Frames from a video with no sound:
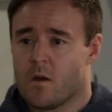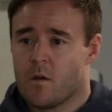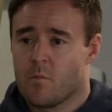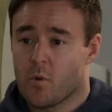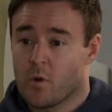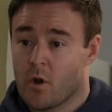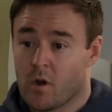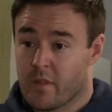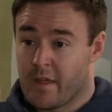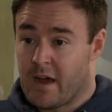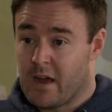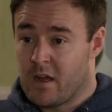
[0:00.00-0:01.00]
But none of
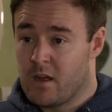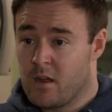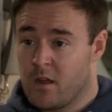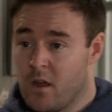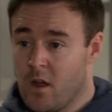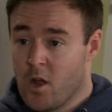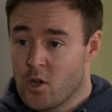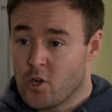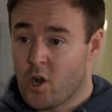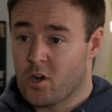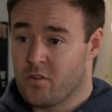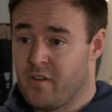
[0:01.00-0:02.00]
that,
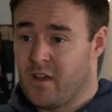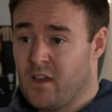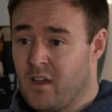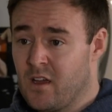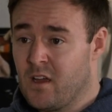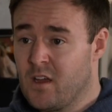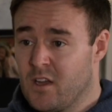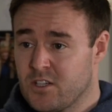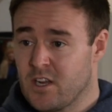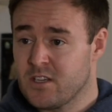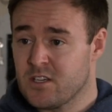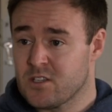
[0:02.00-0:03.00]
none of it
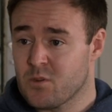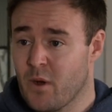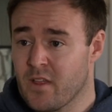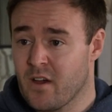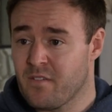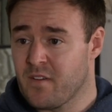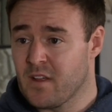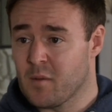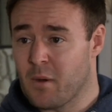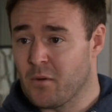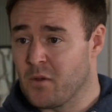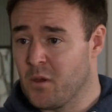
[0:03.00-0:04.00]
changes the way that I feel
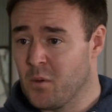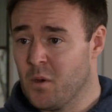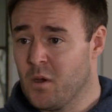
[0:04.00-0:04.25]
about you.